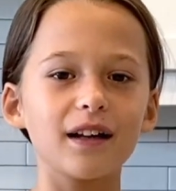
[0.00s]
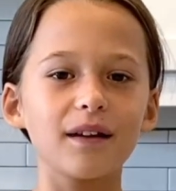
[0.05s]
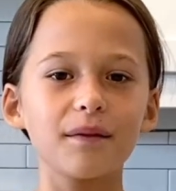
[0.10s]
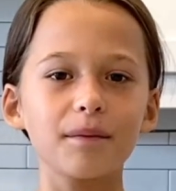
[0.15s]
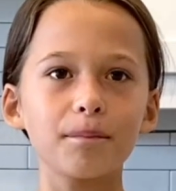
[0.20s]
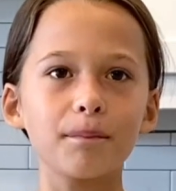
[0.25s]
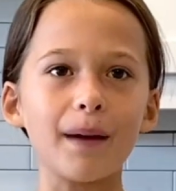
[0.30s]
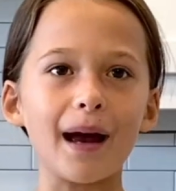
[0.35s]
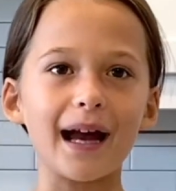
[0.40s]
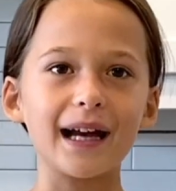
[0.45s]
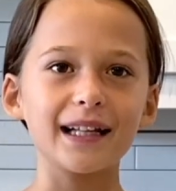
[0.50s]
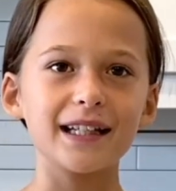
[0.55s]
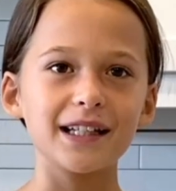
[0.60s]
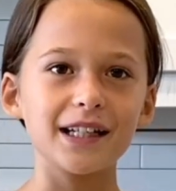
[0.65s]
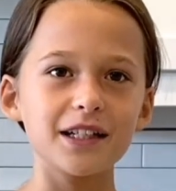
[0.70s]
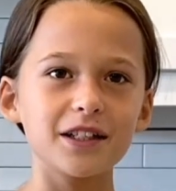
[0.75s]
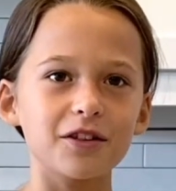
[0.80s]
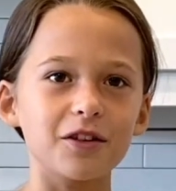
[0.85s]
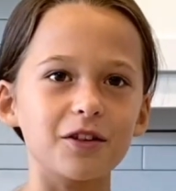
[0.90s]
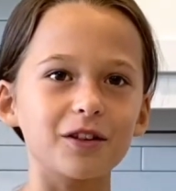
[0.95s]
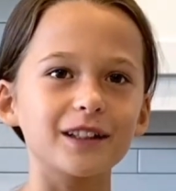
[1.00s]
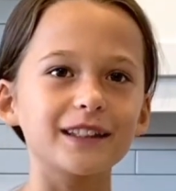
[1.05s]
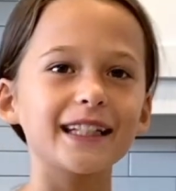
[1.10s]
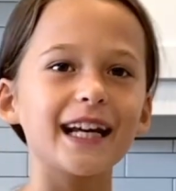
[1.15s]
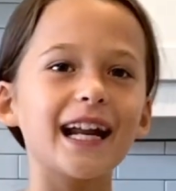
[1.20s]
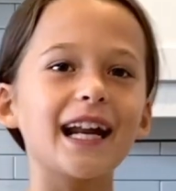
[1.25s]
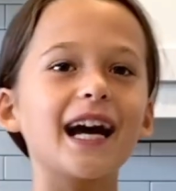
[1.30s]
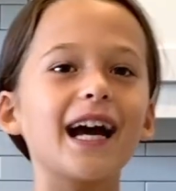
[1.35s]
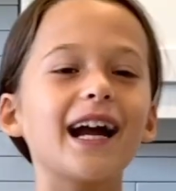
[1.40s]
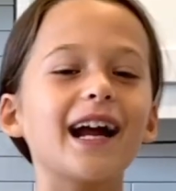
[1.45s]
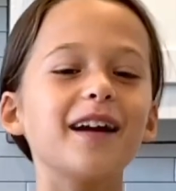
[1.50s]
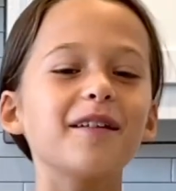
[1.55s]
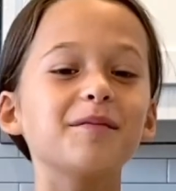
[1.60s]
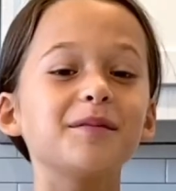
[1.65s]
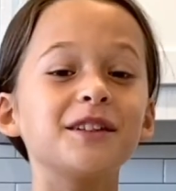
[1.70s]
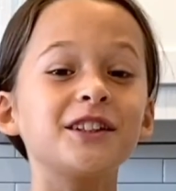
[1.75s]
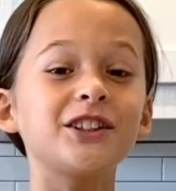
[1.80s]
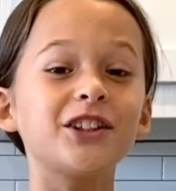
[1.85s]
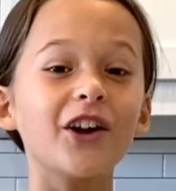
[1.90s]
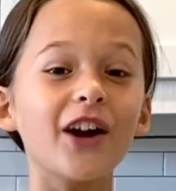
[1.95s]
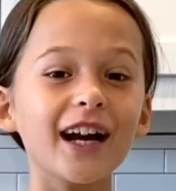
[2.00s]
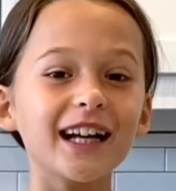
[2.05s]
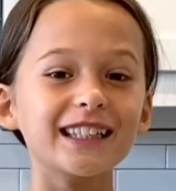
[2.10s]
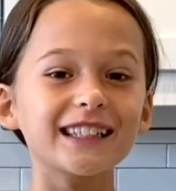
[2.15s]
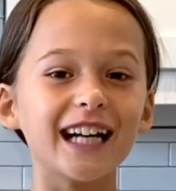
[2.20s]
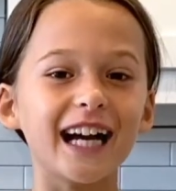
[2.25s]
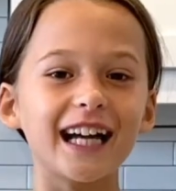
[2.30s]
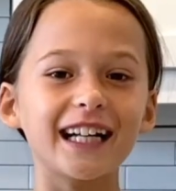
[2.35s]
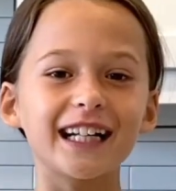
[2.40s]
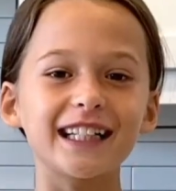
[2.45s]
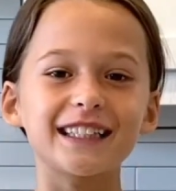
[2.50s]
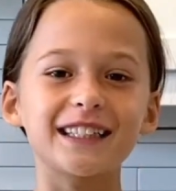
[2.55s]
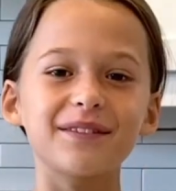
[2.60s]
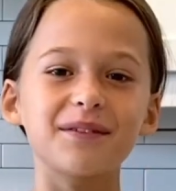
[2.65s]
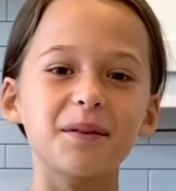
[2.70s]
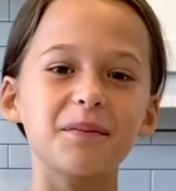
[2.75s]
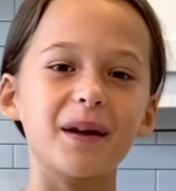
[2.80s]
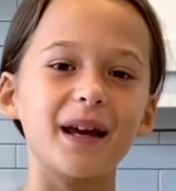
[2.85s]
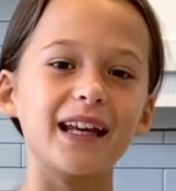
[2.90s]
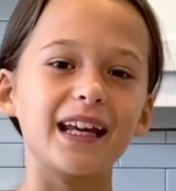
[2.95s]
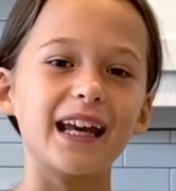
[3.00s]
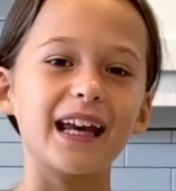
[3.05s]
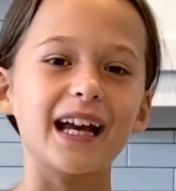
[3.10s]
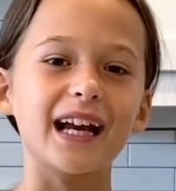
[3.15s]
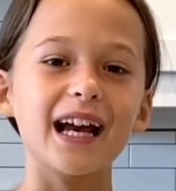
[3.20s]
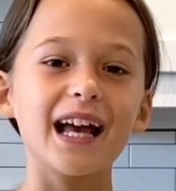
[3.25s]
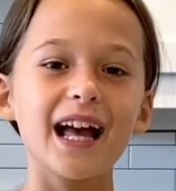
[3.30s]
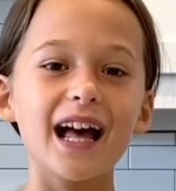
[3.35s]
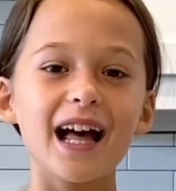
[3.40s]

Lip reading: Magdi Zold, and I am so excited to be making